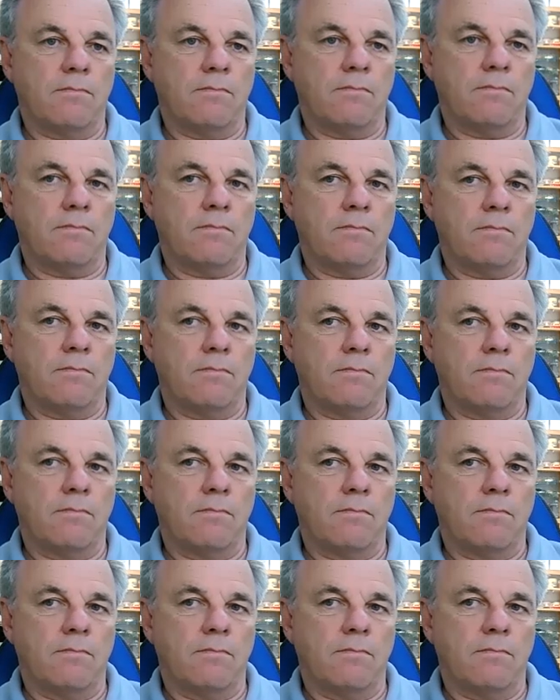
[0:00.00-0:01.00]

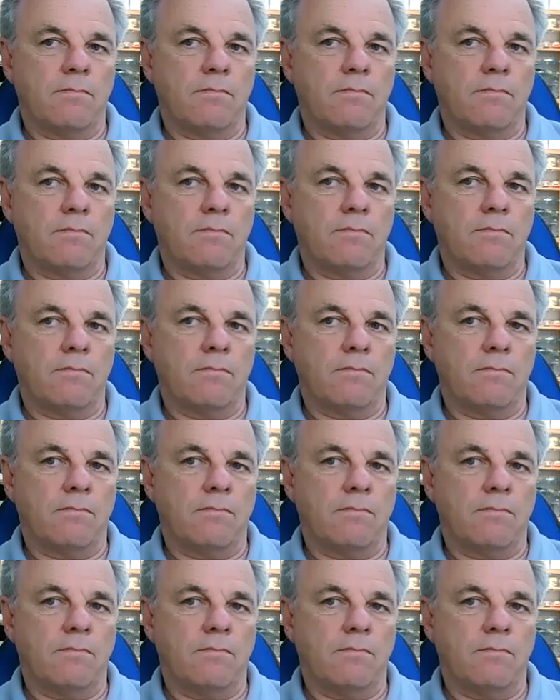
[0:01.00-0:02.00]

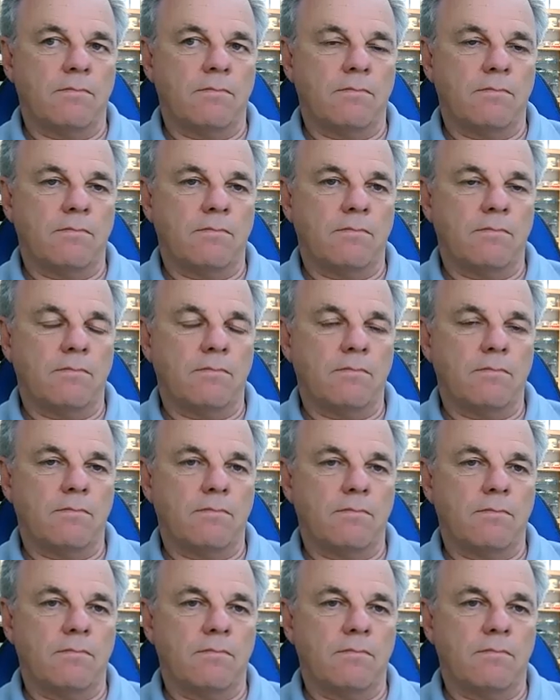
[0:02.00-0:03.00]

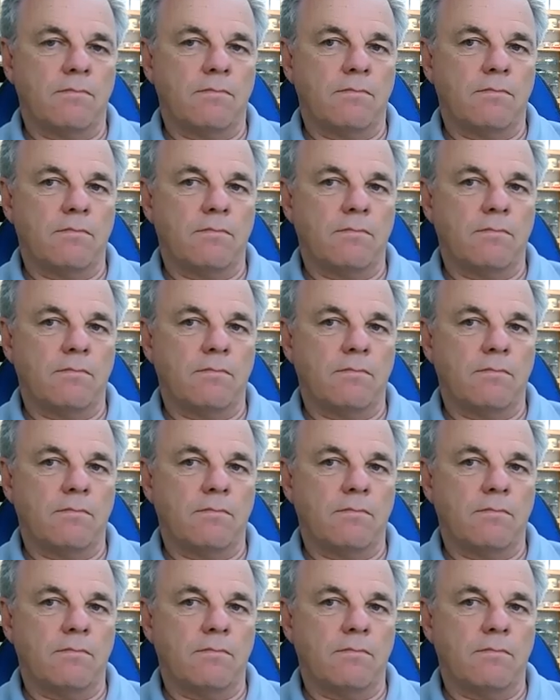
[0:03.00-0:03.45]
[no speech]